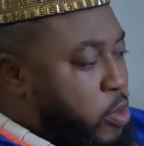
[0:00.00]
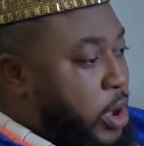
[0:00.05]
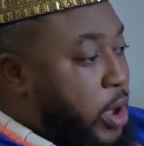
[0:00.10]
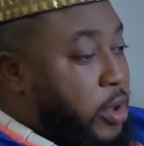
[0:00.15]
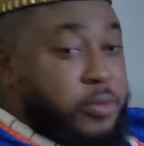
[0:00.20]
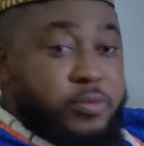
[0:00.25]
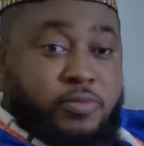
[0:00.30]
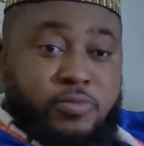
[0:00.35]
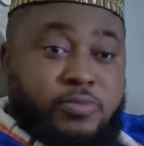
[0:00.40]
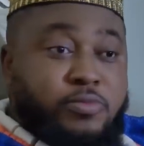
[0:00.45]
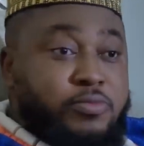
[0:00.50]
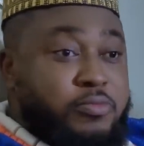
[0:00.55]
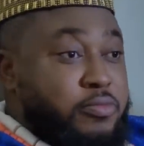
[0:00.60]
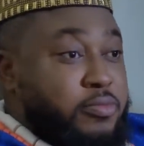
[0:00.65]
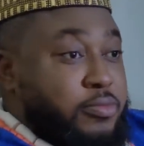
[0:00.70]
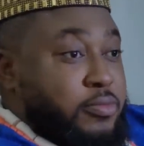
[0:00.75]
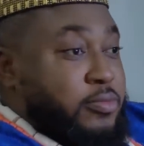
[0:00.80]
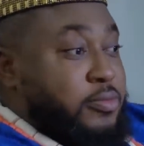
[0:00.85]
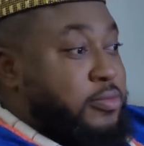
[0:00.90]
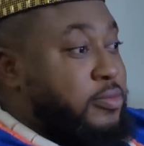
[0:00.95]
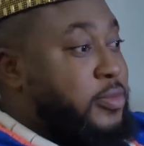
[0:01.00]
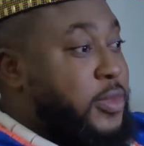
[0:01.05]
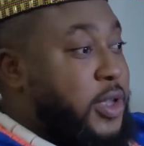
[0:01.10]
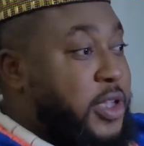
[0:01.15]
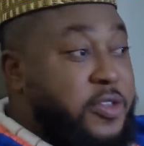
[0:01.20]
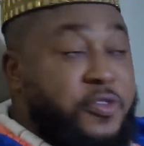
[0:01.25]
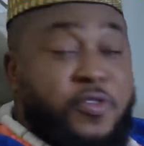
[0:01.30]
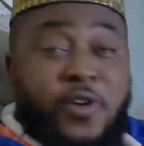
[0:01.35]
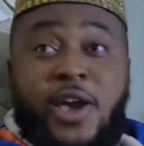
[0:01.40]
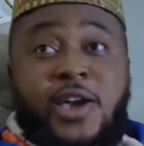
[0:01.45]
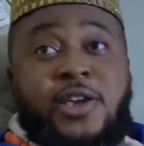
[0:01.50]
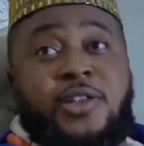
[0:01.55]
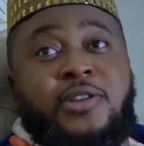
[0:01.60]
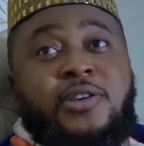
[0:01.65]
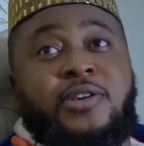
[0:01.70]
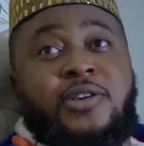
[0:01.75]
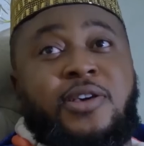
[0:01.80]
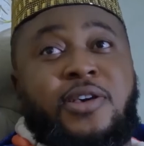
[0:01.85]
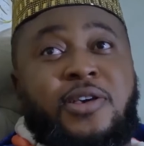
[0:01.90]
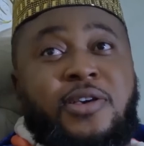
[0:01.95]
Well, it's fine.
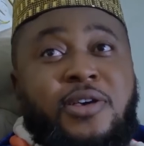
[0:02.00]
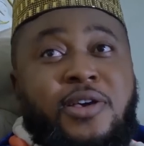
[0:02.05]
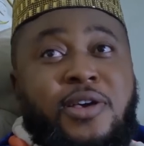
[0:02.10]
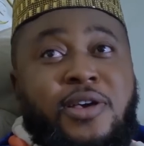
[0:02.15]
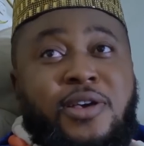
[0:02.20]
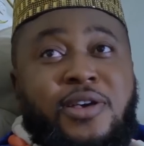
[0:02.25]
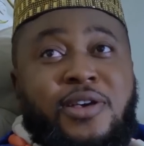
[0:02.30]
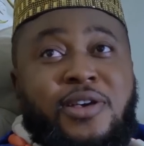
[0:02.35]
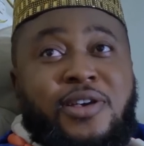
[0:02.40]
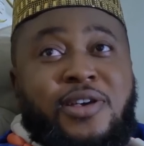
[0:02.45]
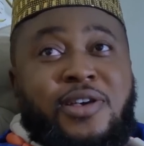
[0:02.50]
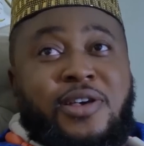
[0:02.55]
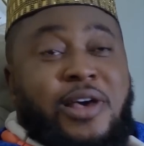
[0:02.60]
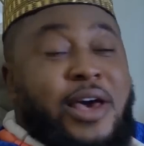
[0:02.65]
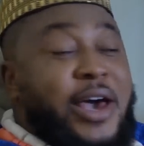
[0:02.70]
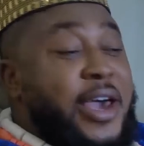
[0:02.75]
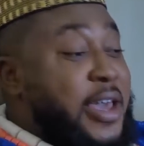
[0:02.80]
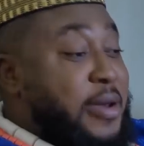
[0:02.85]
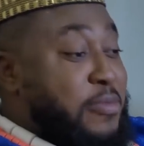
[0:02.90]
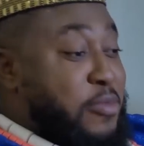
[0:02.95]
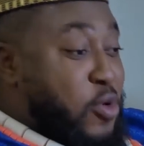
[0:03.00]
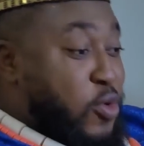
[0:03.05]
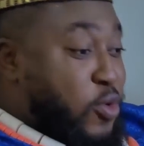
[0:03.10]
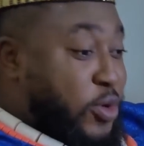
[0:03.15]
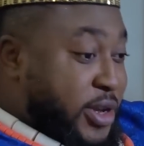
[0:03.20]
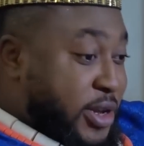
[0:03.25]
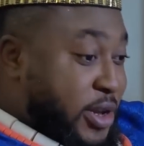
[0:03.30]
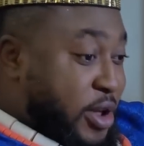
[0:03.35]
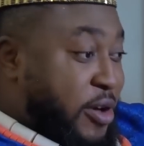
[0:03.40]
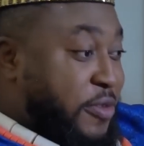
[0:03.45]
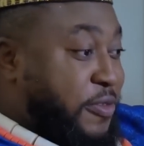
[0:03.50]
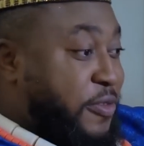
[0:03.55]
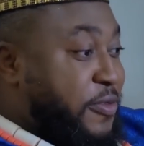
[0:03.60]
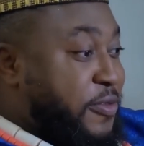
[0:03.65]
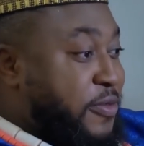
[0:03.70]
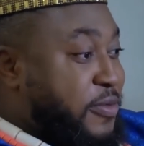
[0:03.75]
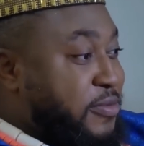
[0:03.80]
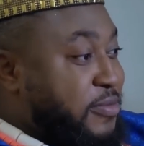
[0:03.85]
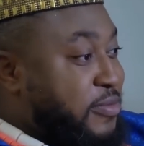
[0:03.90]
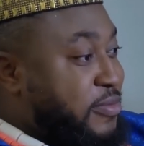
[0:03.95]
I am old
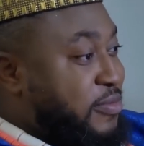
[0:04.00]
enough